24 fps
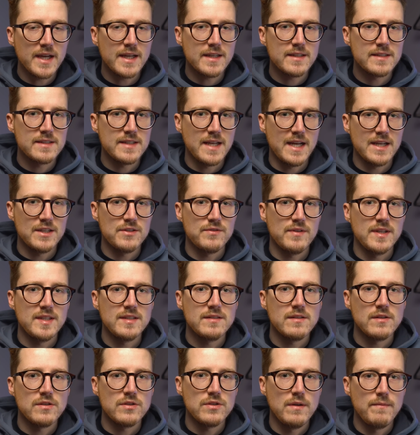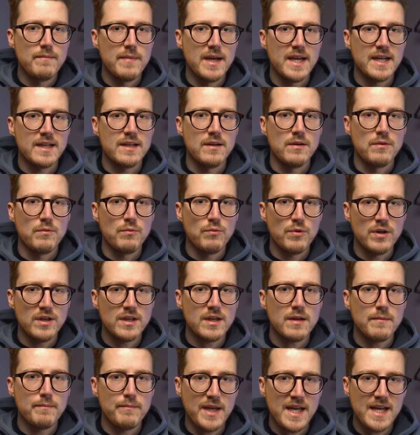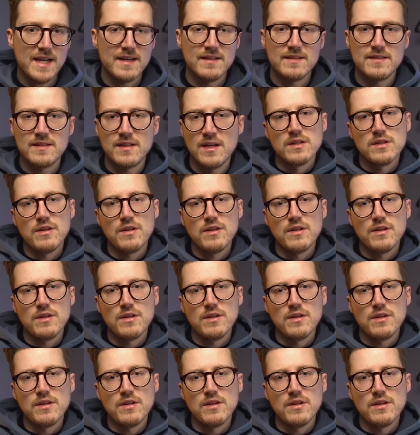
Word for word: accessories to make it work best.